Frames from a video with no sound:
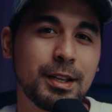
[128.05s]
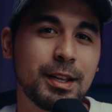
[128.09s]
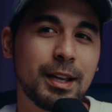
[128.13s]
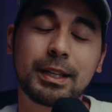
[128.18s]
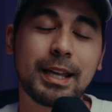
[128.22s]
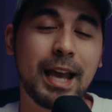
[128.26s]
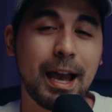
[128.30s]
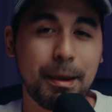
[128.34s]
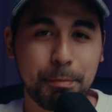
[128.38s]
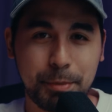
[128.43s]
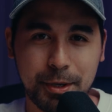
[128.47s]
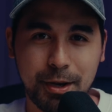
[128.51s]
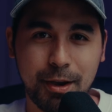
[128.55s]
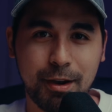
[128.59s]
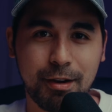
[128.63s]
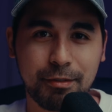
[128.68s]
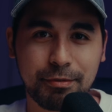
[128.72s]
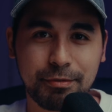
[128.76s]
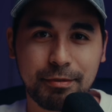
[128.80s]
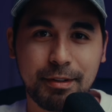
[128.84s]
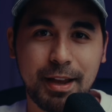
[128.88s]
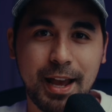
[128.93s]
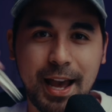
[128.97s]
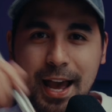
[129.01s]
capping
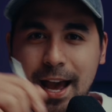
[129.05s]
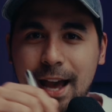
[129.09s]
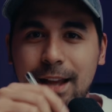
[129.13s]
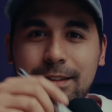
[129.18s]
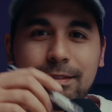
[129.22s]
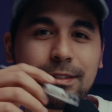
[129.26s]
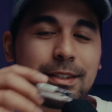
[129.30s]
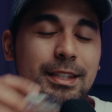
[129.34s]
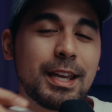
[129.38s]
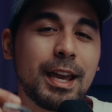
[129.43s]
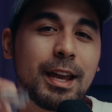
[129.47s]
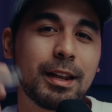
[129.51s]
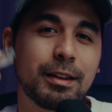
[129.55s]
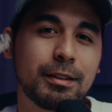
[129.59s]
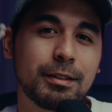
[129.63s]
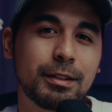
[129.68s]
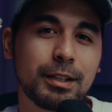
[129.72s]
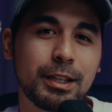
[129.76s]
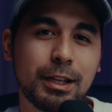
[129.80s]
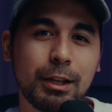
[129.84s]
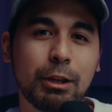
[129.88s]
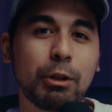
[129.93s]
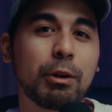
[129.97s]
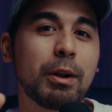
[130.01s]
off at 10
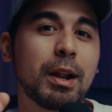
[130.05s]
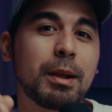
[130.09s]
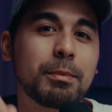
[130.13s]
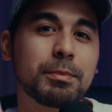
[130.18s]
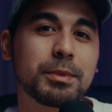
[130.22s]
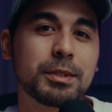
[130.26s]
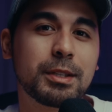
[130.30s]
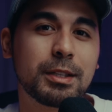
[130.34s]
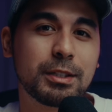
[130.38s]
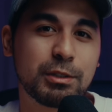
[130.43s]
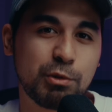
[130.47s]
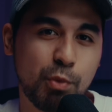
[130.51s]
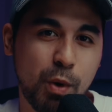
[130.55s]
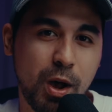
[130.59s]
kilograms as